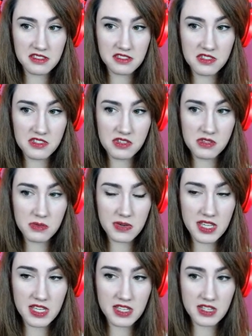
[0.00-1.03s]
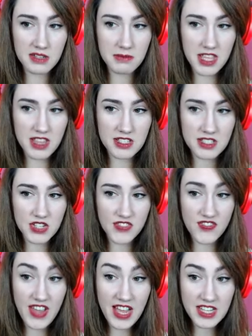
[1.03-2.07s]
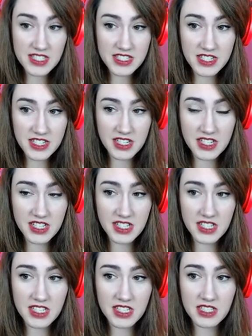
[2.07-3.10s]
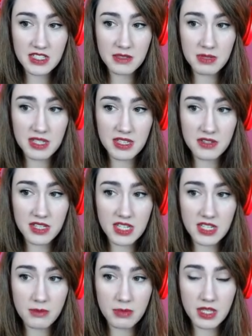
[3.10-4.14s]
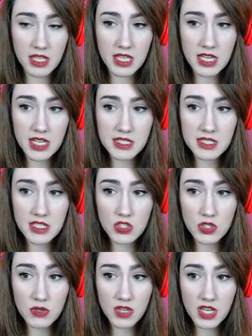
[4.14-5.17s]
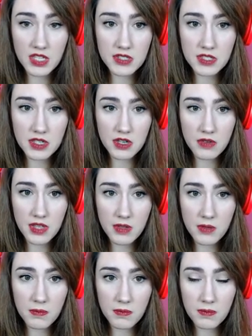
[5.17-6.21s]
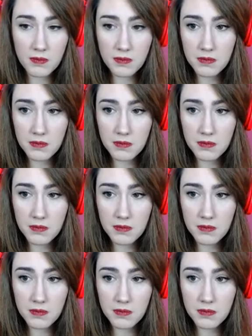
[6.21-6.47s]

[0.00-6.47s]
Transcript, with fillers: Or we can make this go faster by going and helping. Can I send you guys to go help?